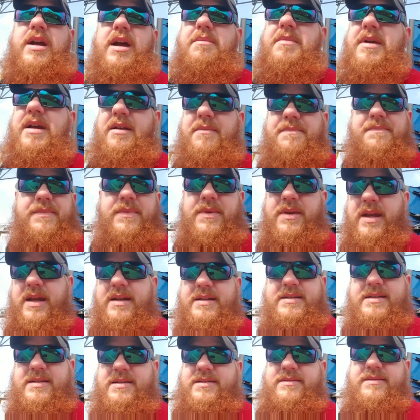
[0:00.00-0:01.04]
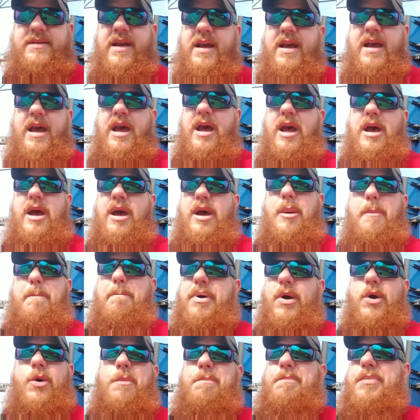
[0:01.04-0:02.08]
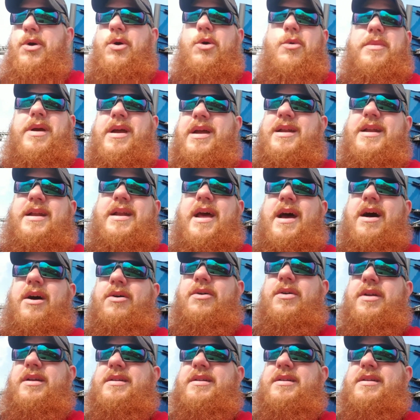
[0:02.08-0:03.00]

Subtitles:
I mean, it's boom, boom, in and out.